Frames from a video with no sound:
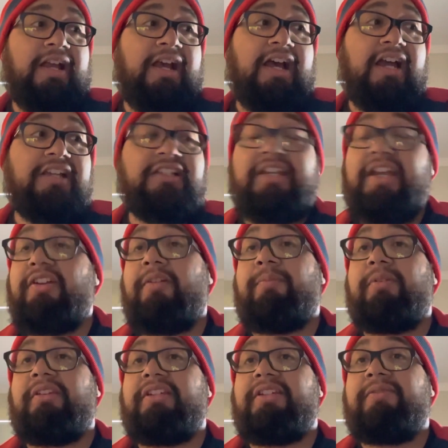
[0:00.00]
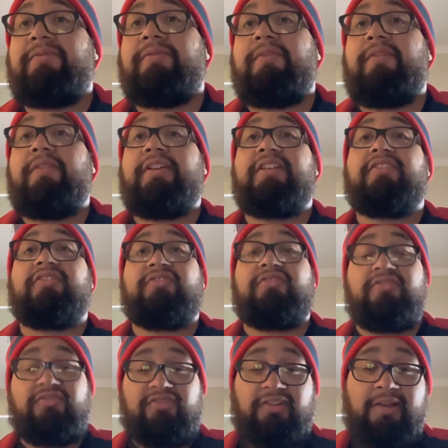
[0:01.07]
I cannot believe his
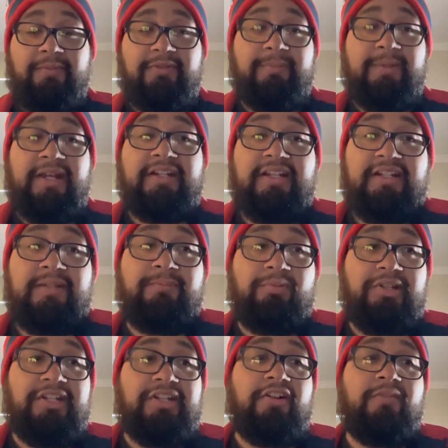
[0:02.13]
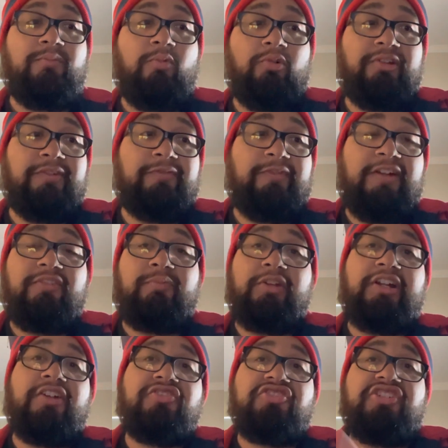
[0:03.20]
subs, man. And then bringing on more defenders,
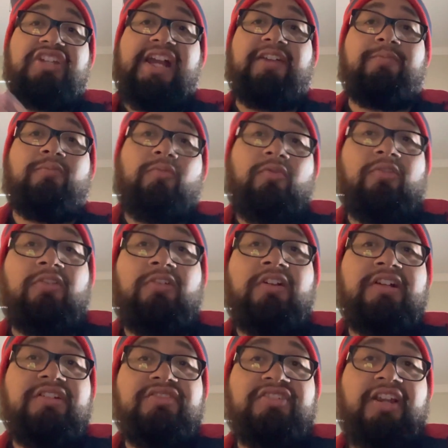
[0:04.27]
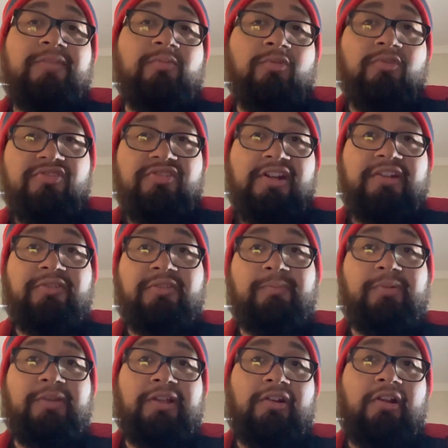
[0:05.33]
bringing on Shaq Moore. Shaq Moore is not a good
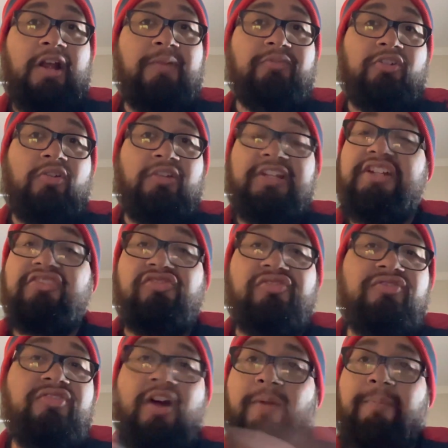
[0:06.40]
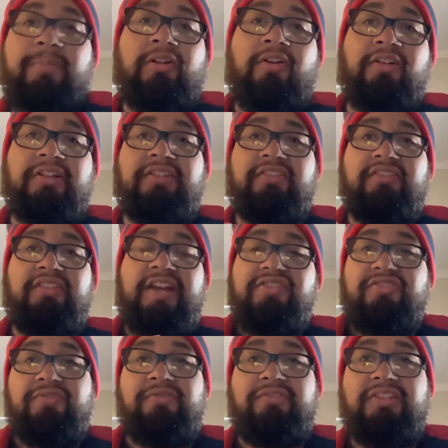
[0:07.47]
player. I'm sorry. He does not belong in his
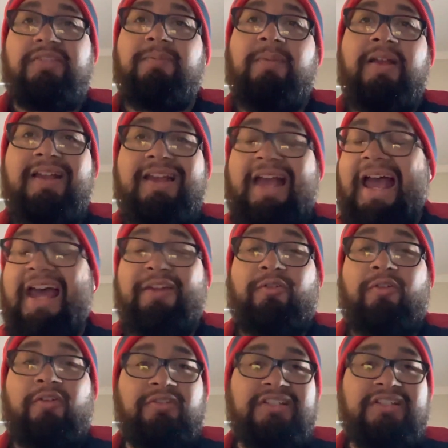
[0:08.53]
national team at all.